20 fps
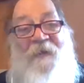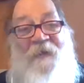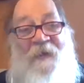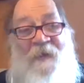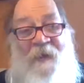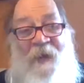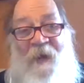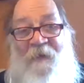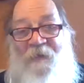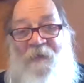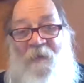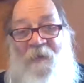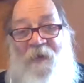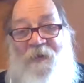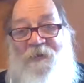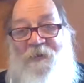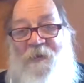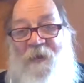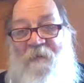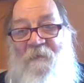yeah, the
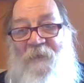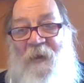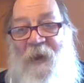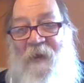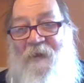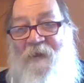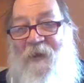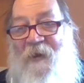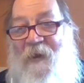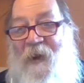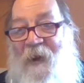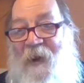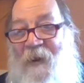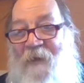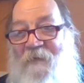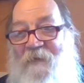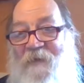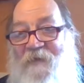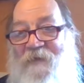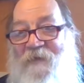worst pain you can
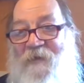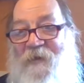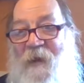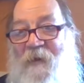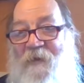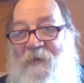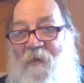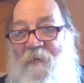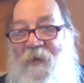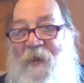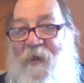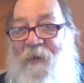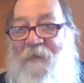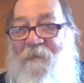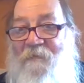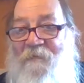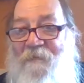have is dental pain.